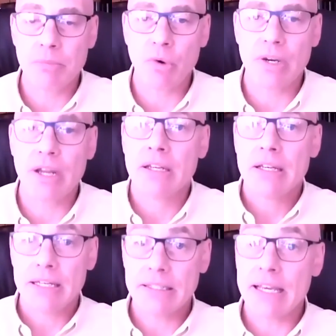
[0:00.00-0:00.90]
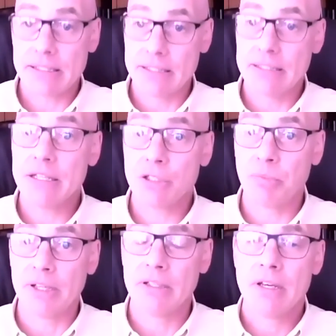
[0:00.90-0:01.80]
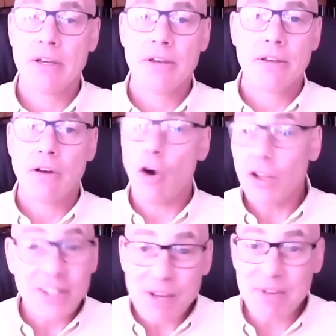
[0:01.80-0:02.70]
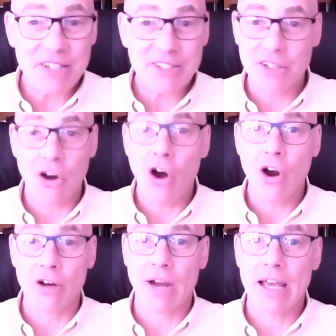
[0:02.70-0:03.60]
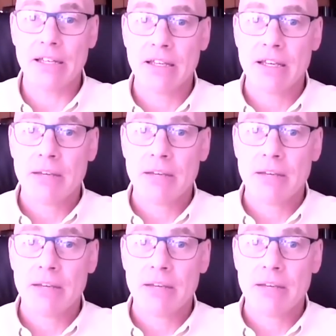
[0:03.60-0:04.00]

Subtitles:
pointed out, it takes a discipline. All of that makes it hard, right?